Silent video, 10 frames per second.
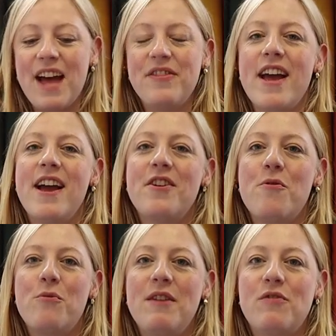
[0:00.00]
And
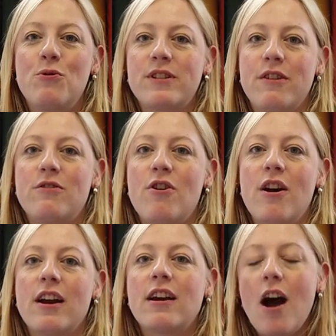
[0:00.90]
then we've also
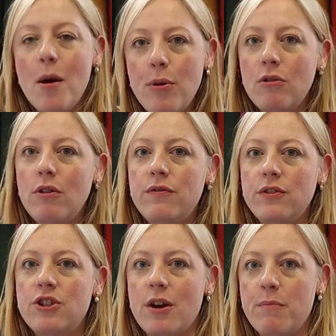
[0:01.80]
got a couple
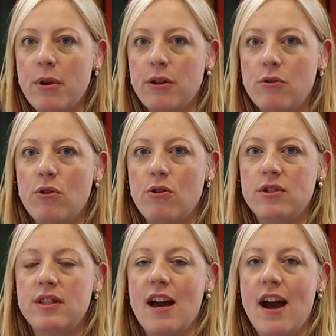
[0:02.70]
of jumbo
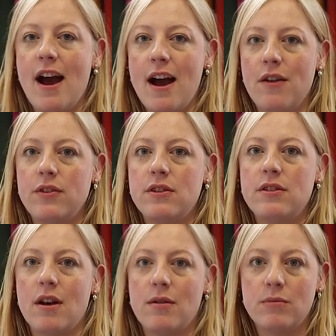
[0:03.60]
cores that have
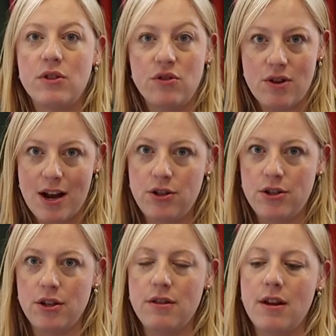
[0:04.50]
some
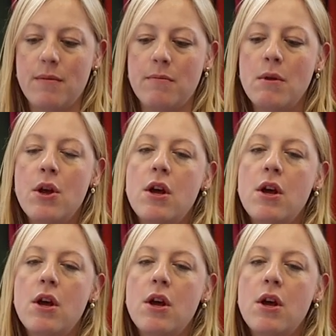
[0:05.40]
stretch to them.